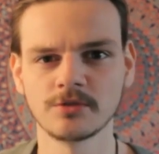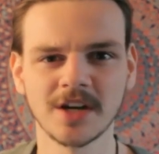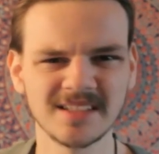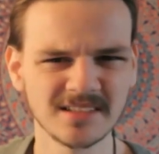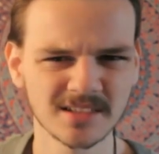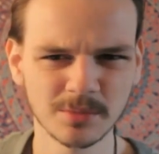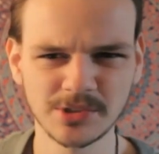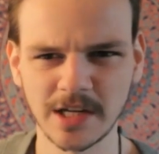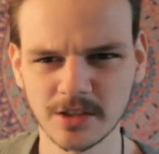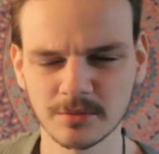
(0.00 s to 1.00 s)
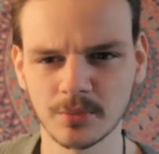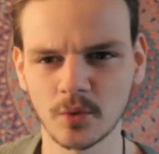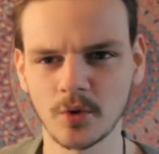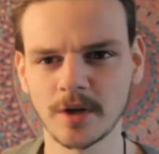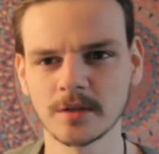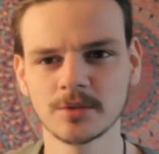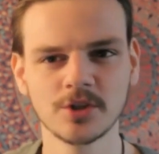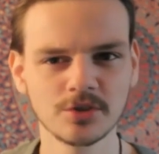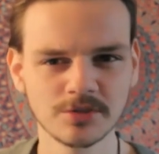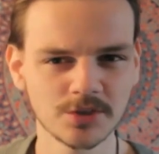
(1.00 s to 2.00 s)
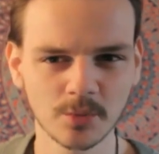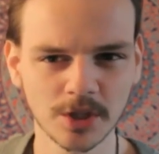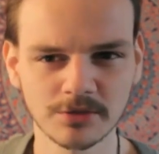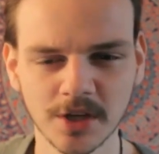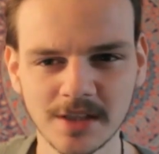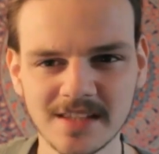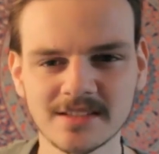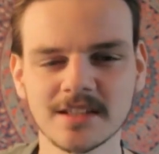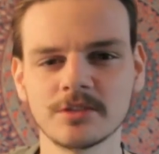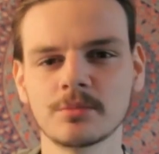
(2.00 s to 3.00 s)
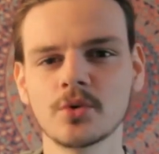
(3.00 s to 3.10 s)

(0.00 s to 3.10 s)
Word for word: You find these subjects boring. But the only reason why you find these things